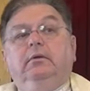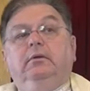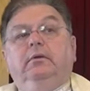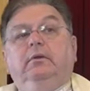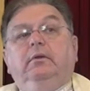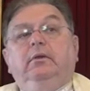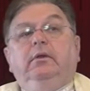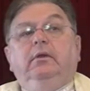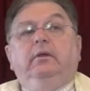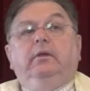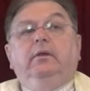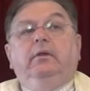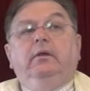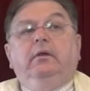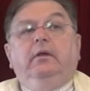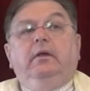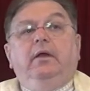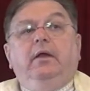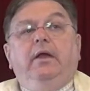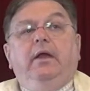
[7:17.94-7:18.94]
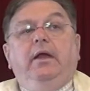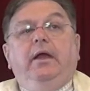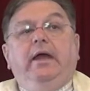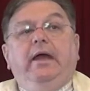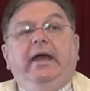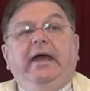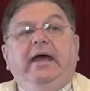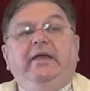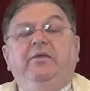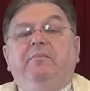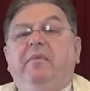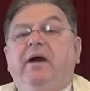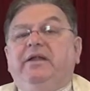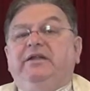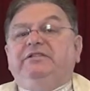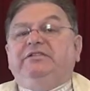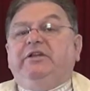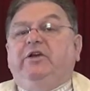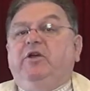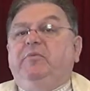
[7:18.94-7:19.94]
Hmm. And the
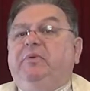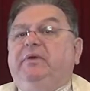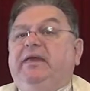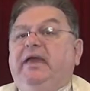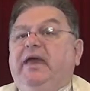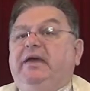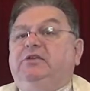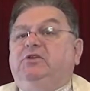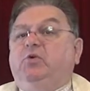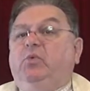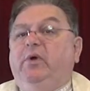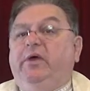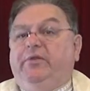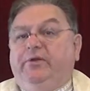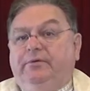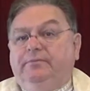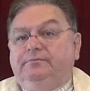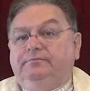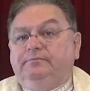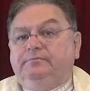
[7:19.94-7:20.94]
monastery began to wither.